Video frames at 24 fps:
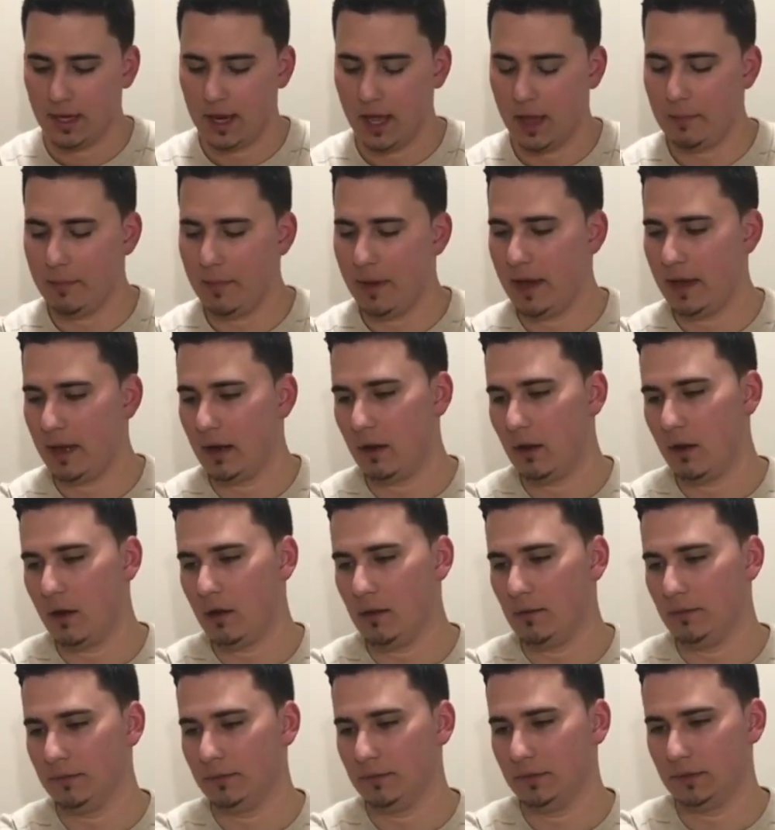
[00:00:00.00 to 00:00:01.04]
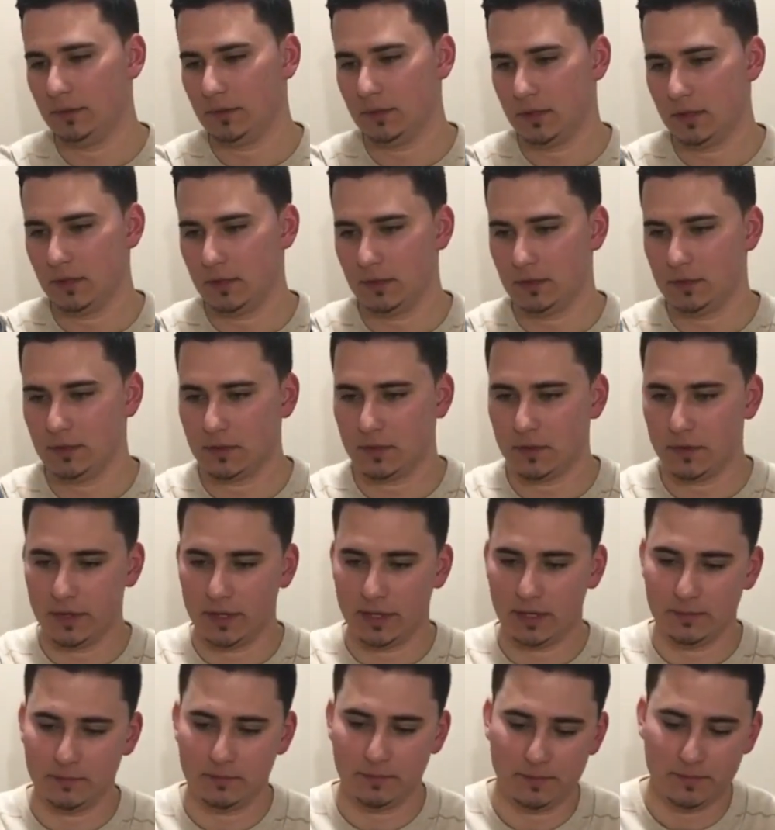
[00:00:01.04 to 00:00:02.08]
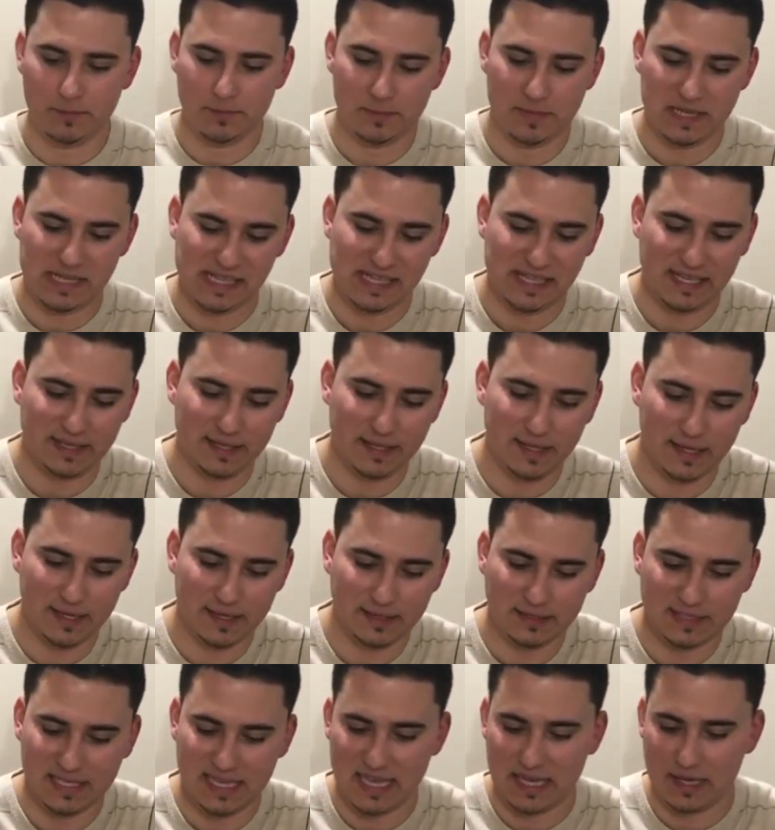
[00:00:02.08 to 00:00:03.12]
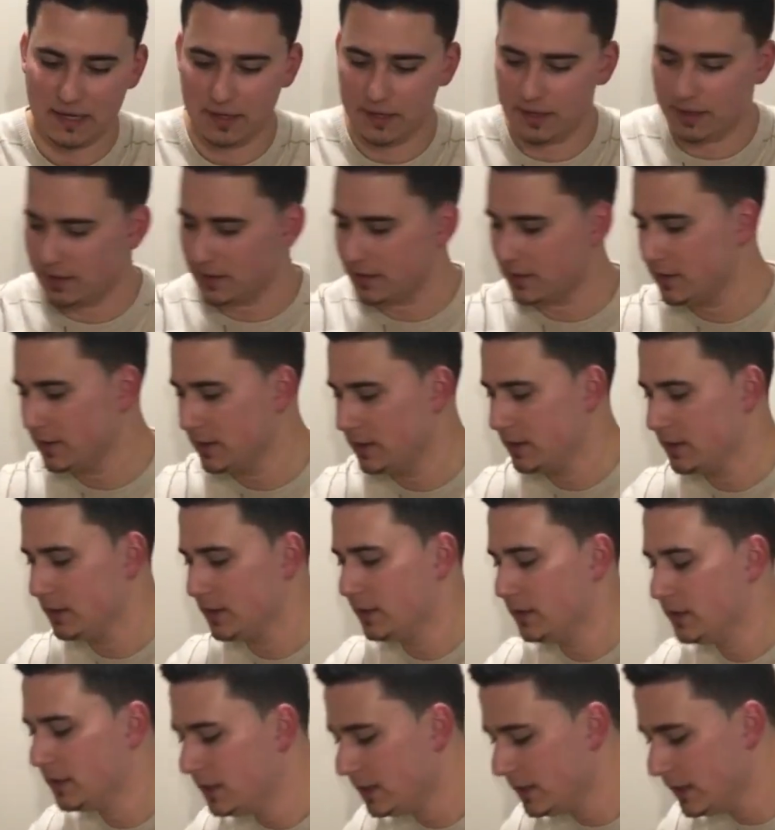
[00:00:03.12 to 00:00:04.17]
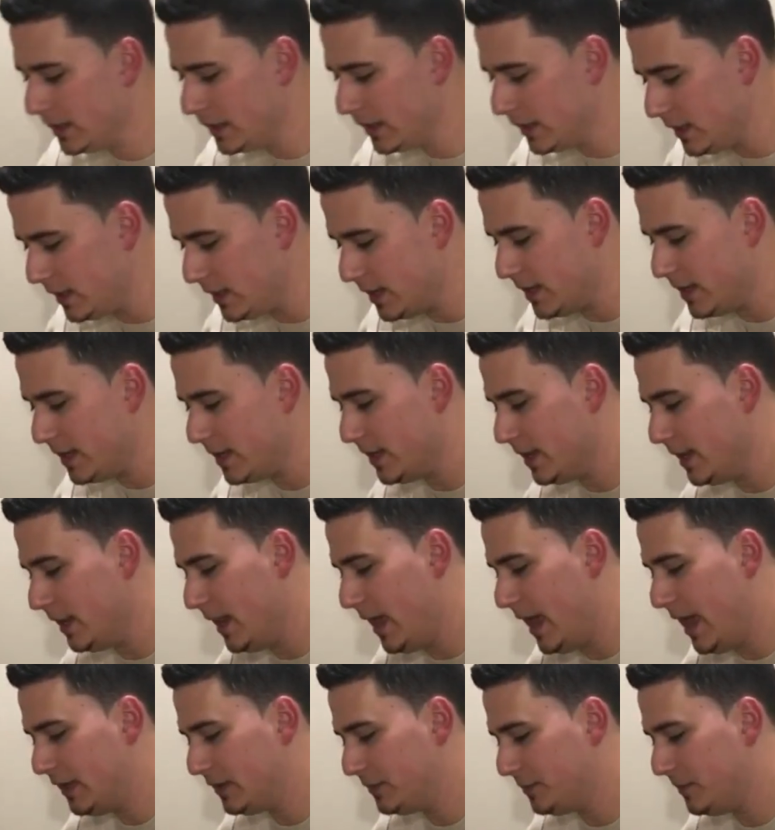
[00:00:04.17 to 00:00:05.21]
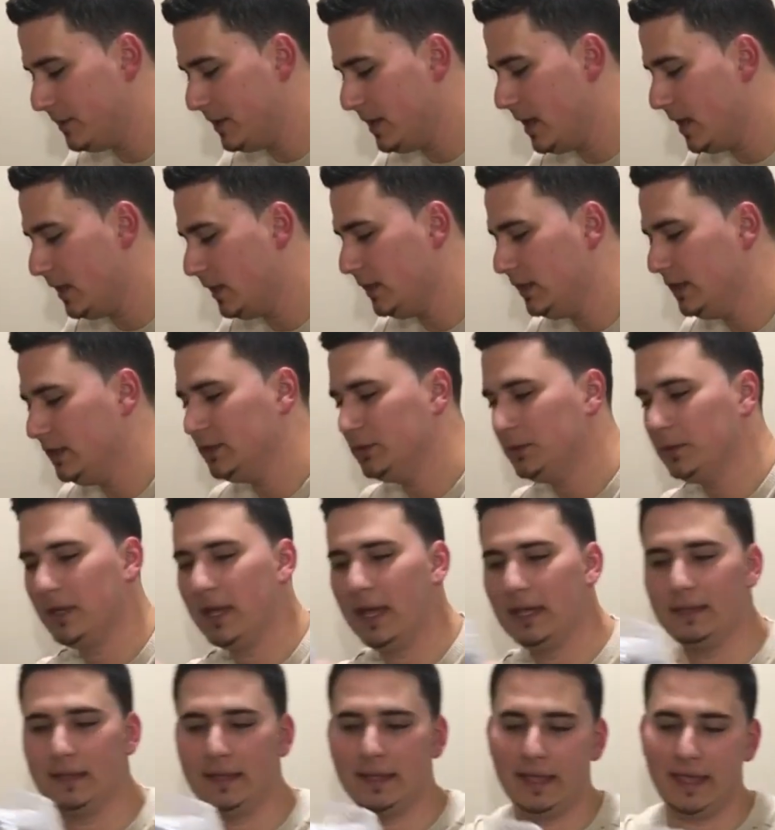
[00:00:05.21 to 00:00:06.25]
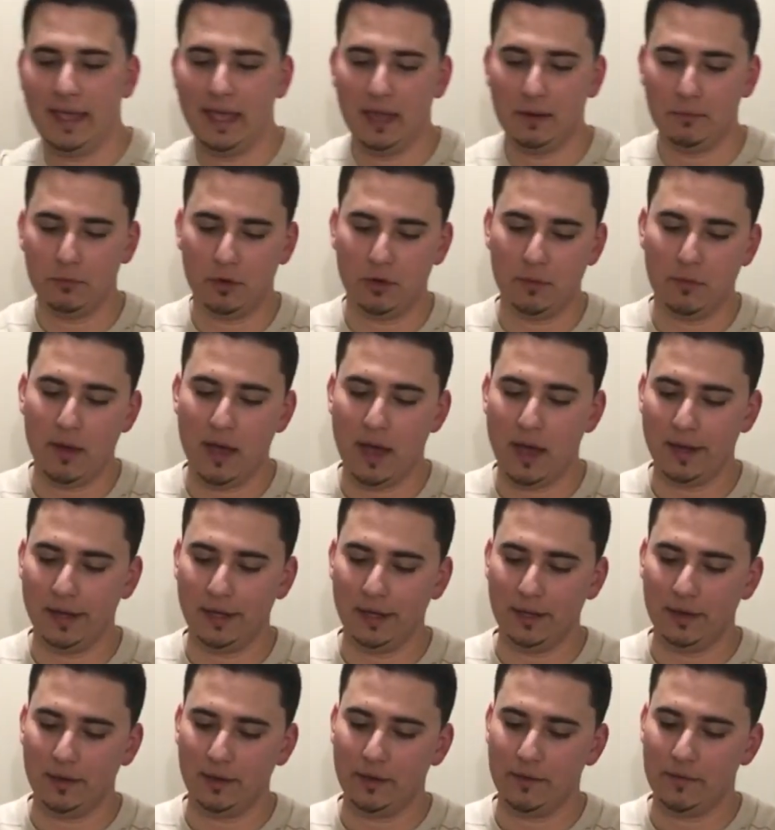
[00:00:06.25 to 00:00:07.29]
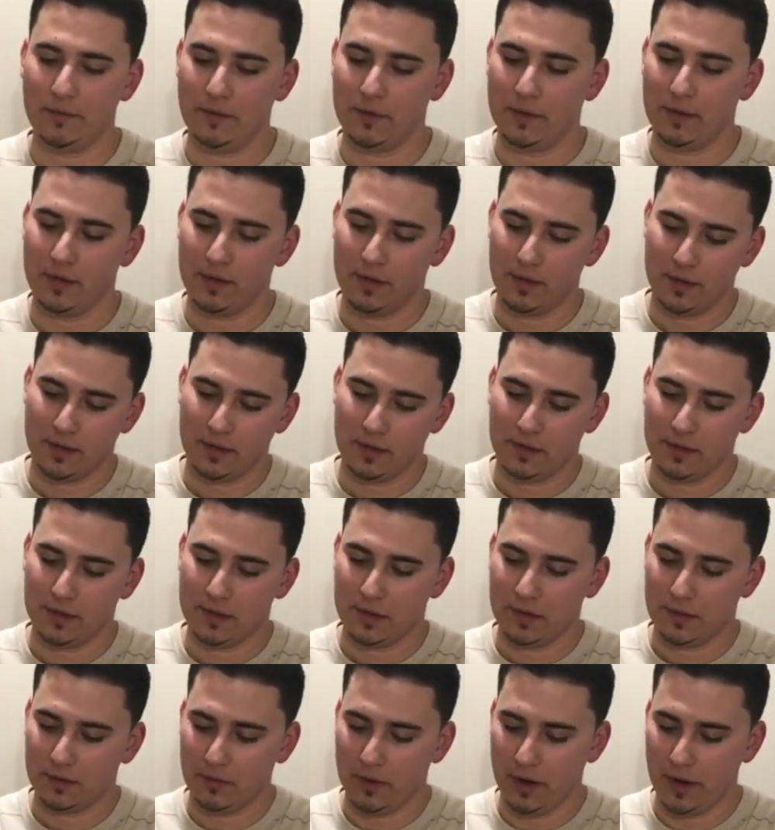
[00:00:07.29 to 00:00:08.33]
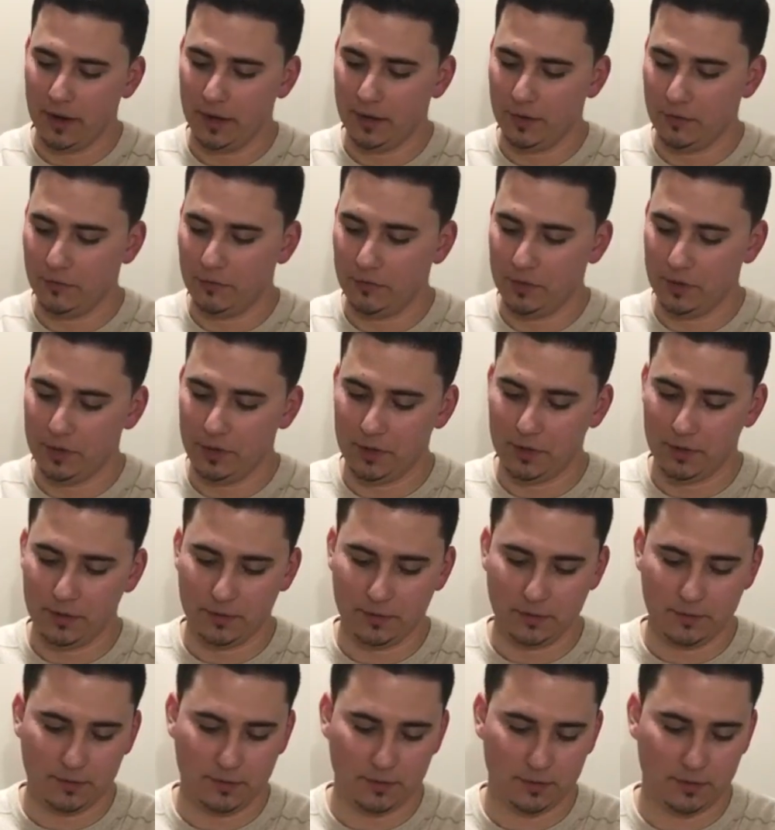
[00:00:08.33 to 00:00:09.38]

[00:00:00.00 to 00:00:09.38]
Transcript: Not bad at all. So let's go ahead and set that aside here. And last but not least, we got the camera body right over here.